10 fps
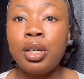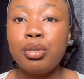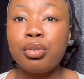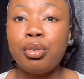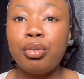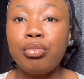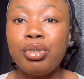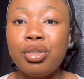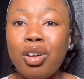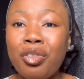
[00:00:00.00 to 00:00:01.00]
So
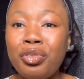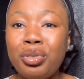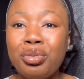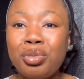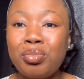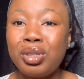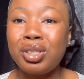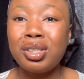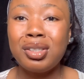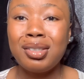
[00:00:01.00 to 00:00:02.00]
instead of you
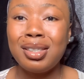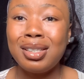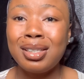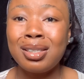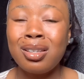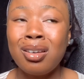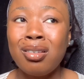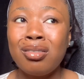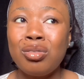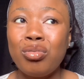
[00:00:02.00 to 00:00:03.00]
splitting this,
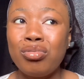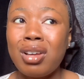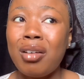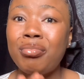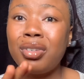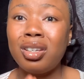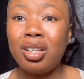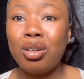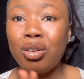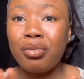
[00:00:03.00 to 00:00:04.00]
you will now bring a
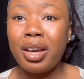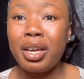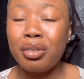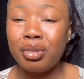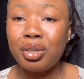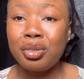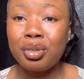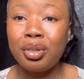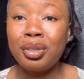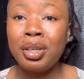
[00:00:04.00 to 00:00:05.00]
lot of higher
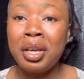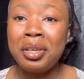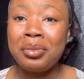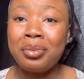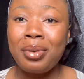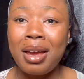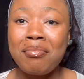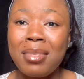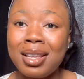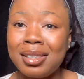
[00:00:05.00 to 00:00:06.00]
education, you
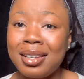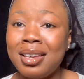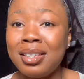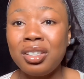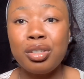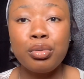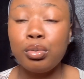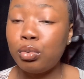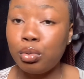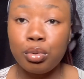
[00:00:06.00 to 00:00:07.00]
write maths and English.
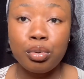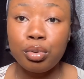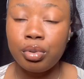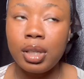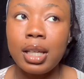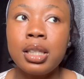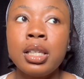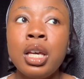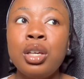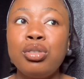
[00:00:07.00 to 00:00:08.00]
No, no, no, don't do that.
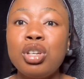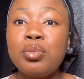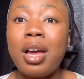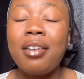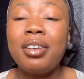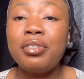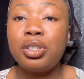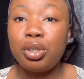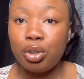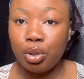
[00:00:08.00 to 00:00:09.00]
Just have
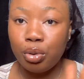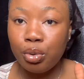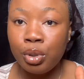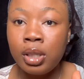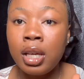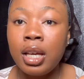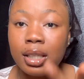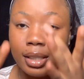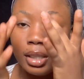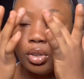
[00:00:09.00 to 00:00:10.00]
everything in your notes.
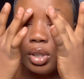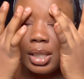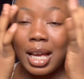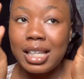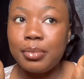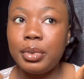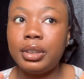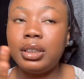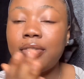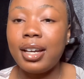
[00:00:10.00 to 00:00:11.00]
The notes has
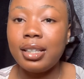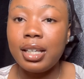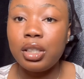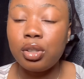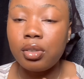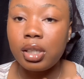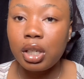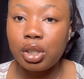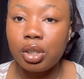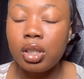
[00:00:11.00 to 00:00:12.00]
been divided into
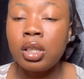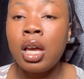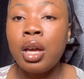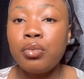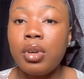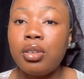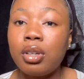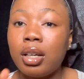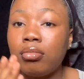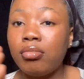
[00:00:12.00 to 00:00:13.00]
sections where you
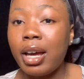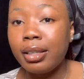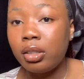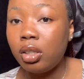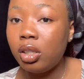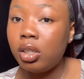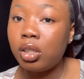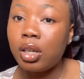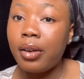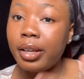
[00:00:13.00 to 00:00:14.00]
can write this,
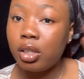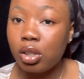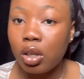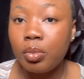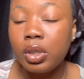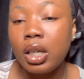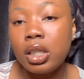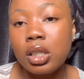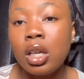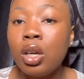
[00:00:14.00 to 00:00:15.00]
you can write this
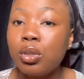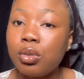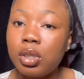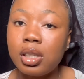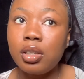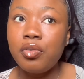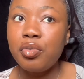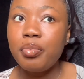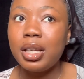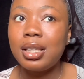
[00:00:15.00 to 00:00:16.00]
subject. It's
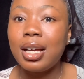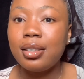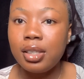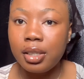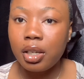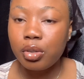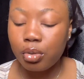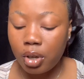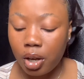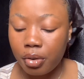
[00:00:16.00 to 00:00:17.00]
even better and easier
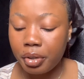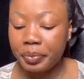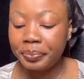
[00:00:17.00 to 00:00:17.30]
to carry.